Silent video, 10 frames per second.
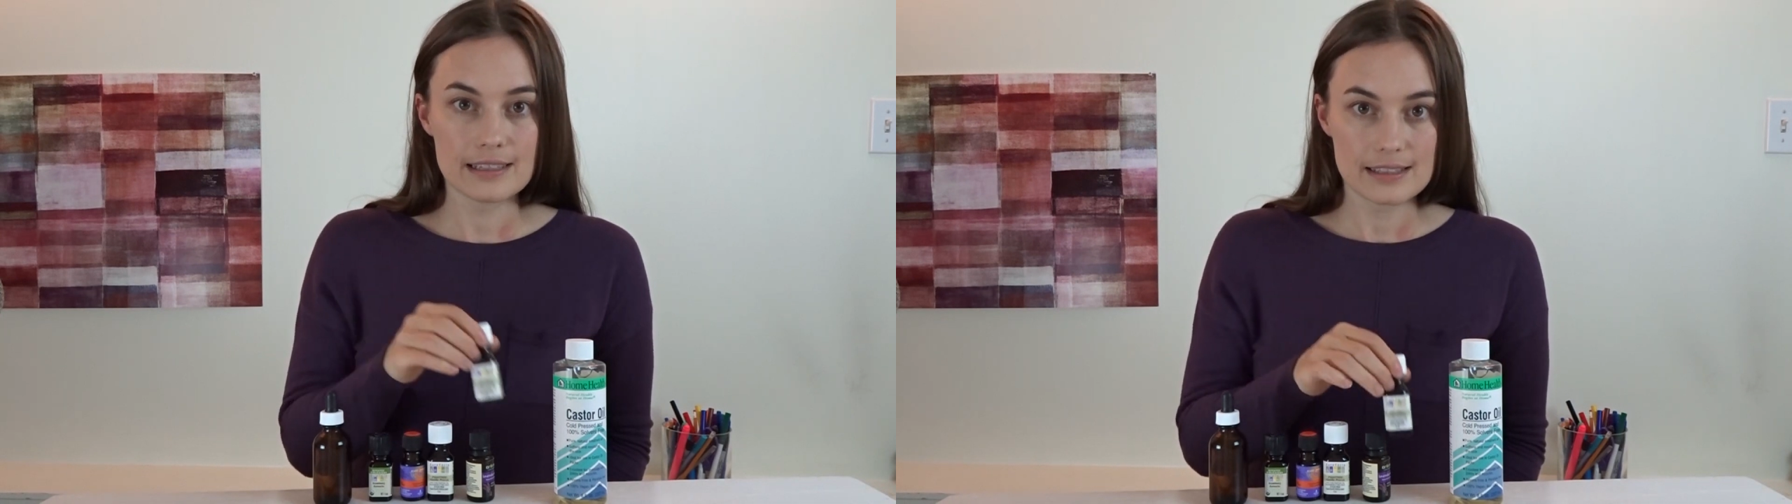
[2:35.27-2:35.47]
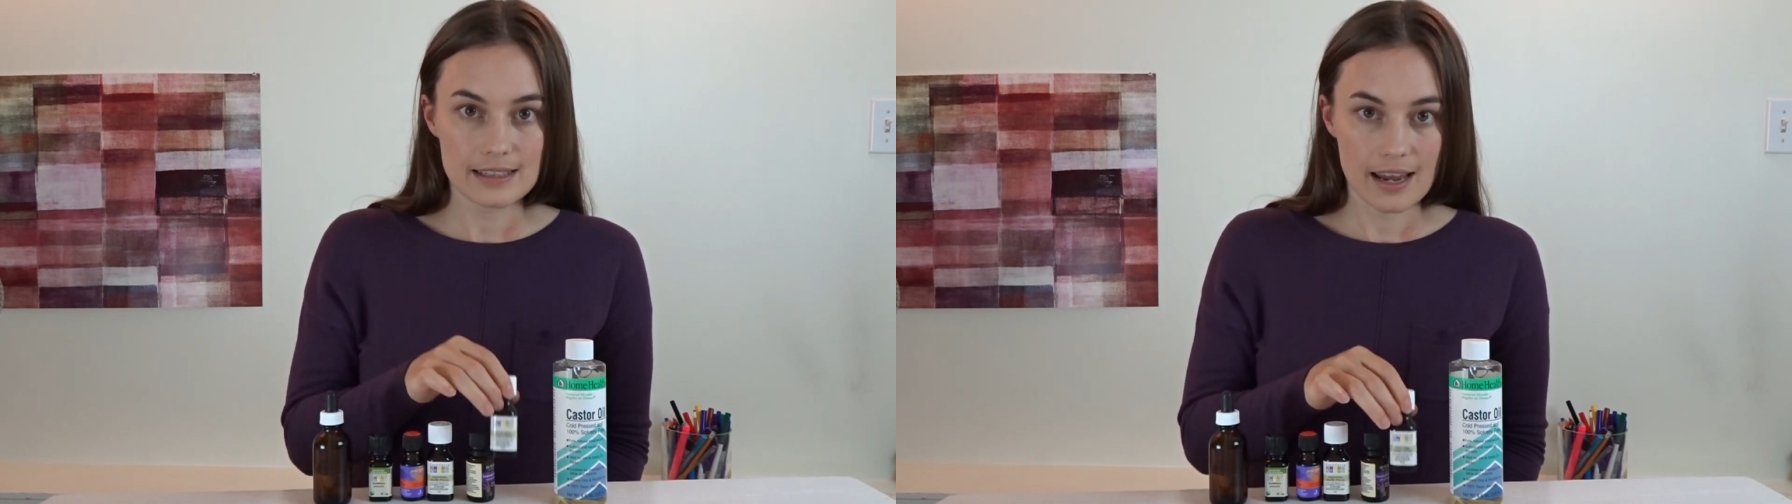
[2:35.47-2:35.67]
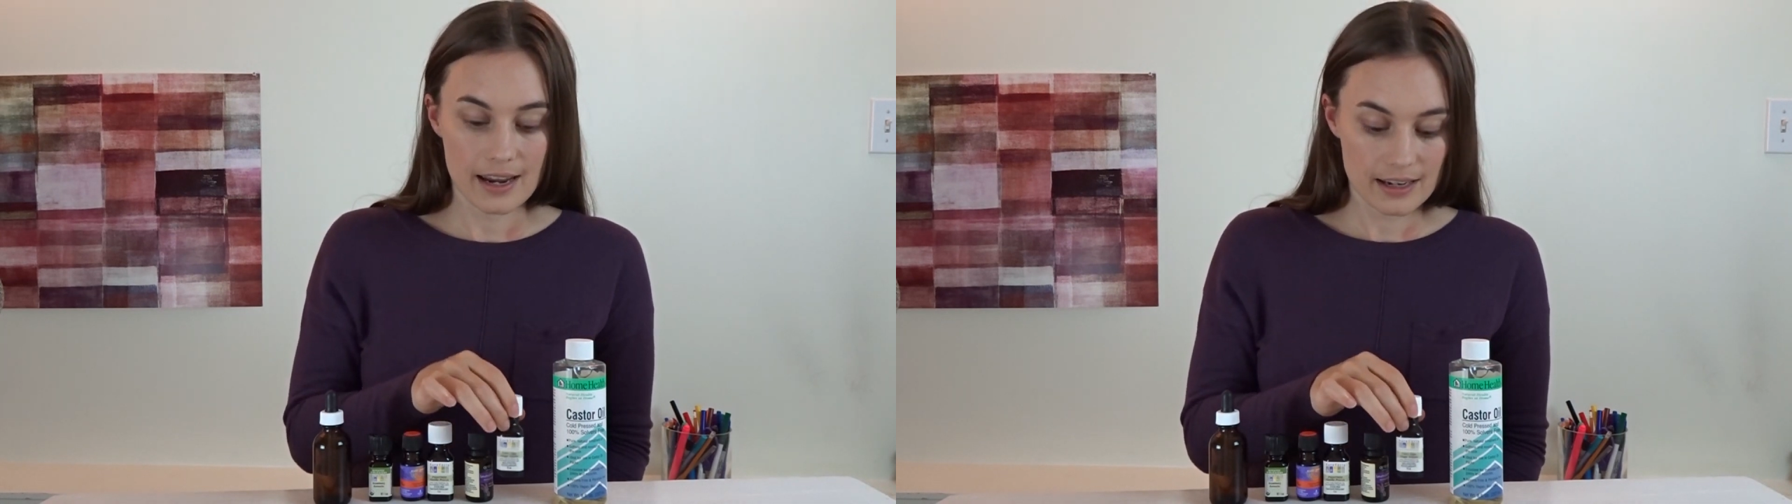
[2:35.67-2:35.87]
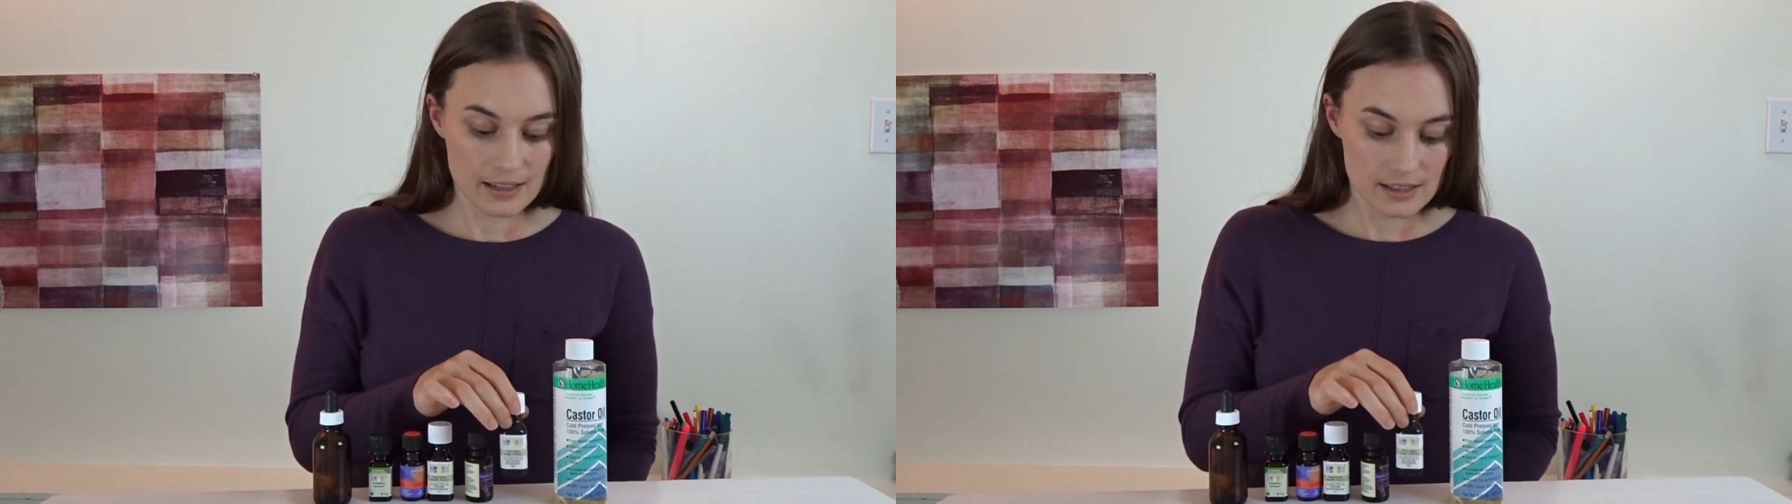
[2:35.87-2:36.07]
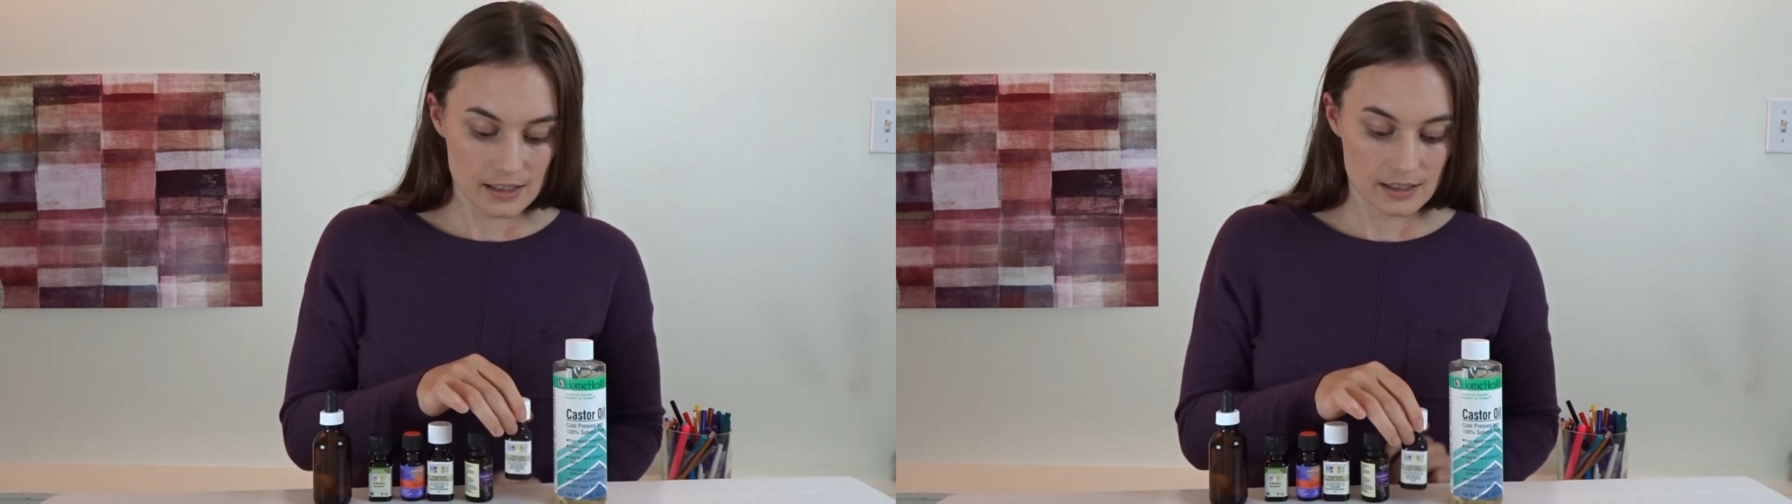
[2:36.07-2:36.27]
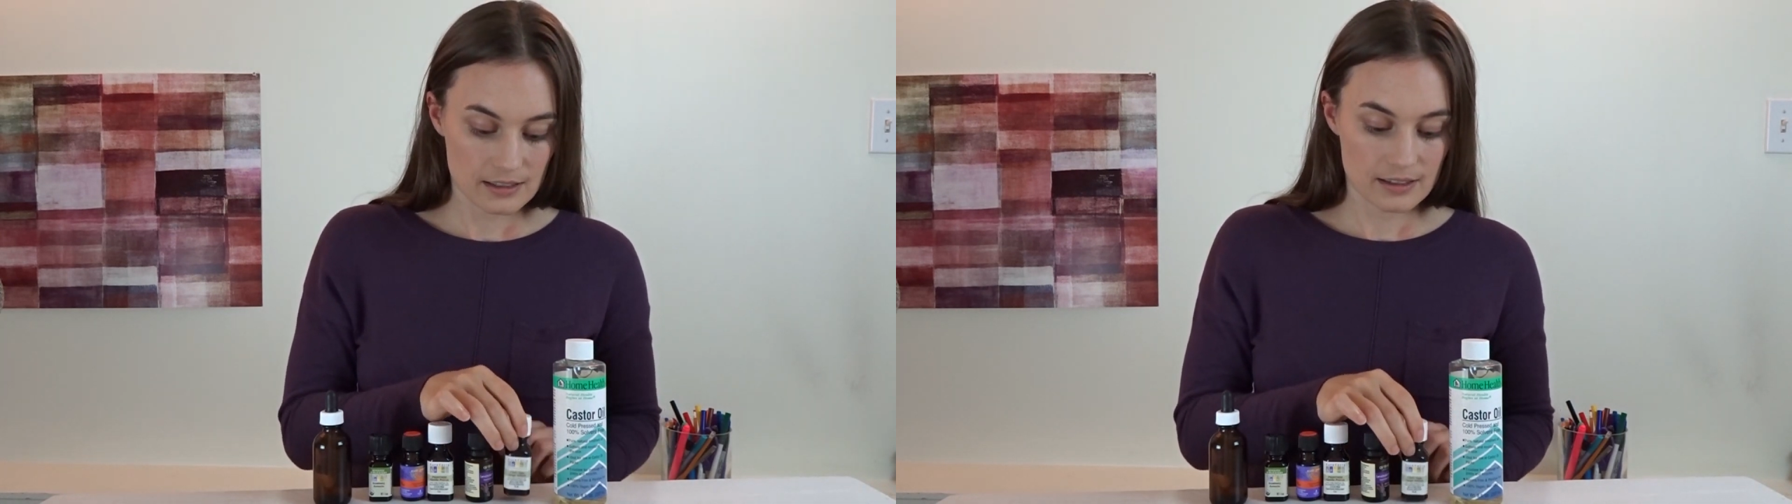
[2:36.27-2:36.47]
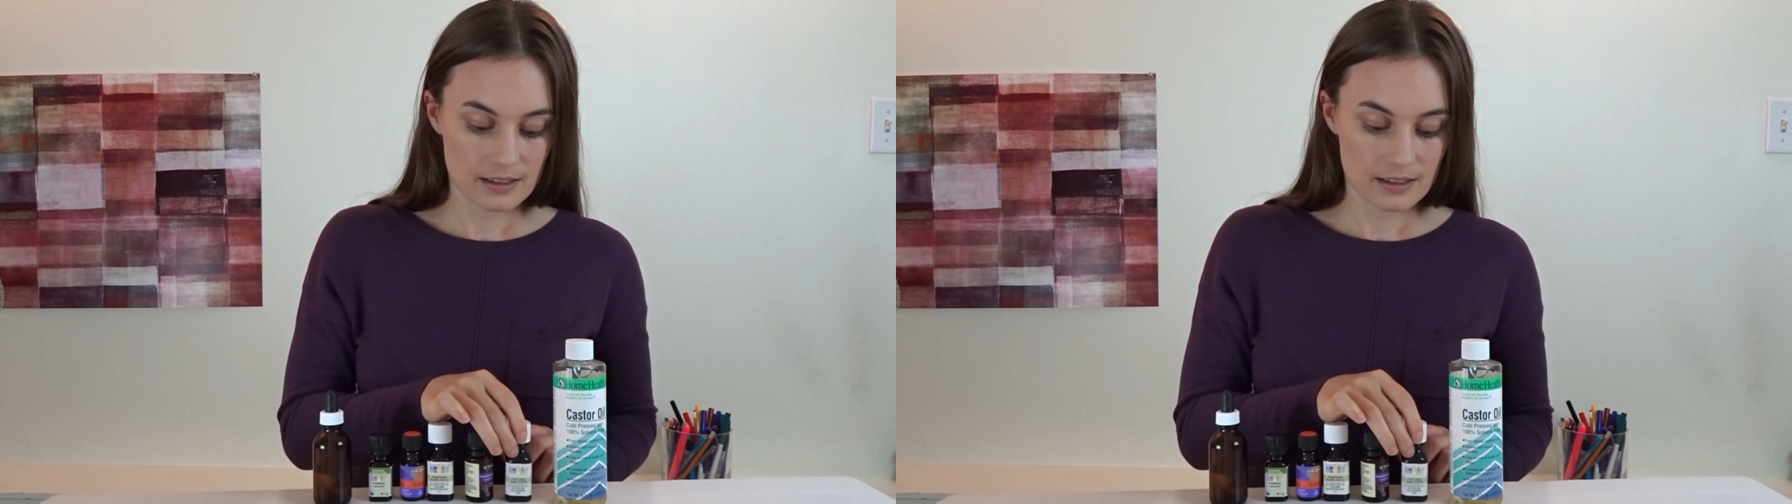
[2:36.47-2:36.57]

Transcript: Sage,